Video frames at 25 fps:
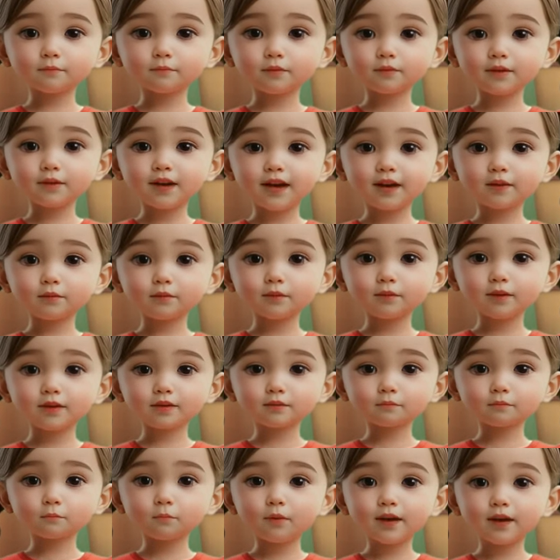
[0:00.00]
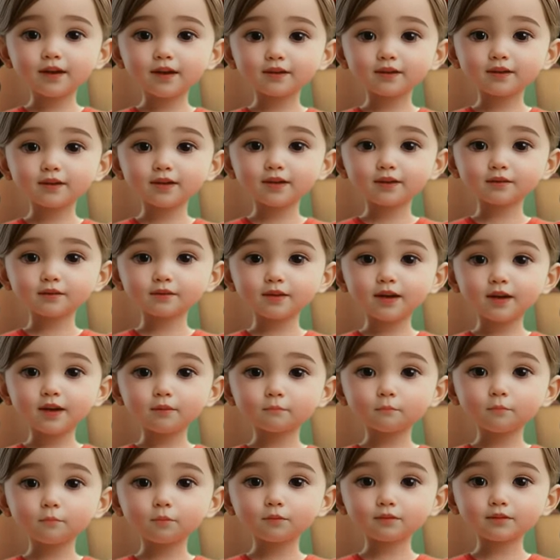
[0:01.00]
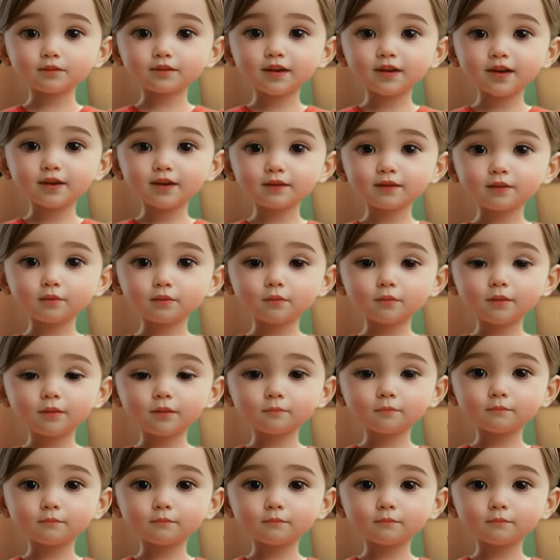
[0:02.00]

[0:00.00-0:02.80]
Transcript: Now let's write an example together.